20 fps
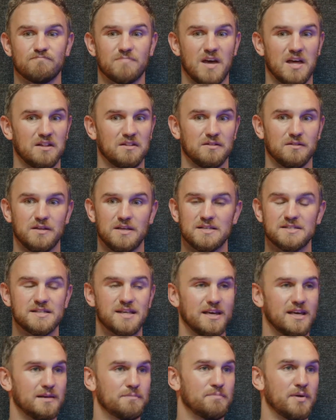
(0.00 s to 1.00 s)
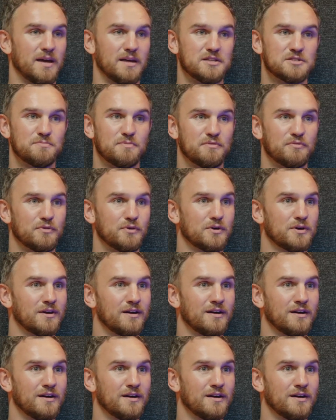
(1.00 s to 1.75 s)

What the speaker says: at least 8 pints before.